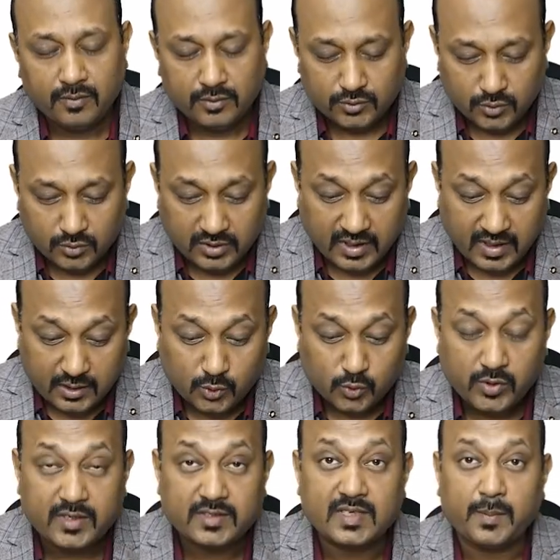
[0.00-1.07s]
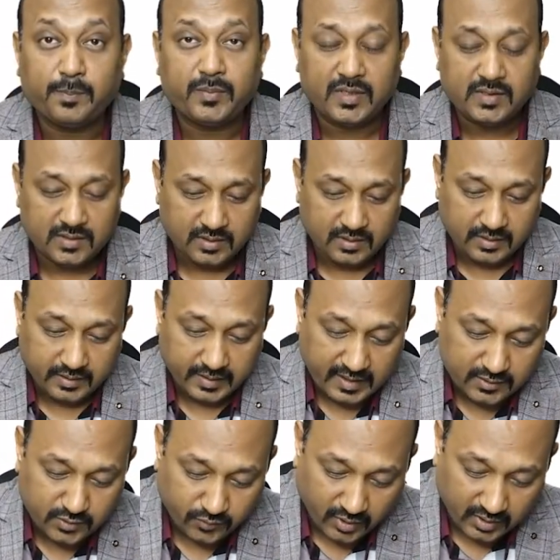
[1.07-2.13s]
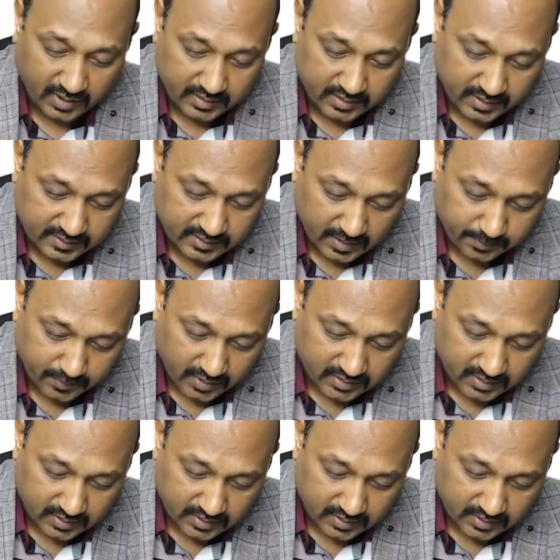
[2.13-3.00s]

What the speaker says: So there are two examples, right? So what are the examples?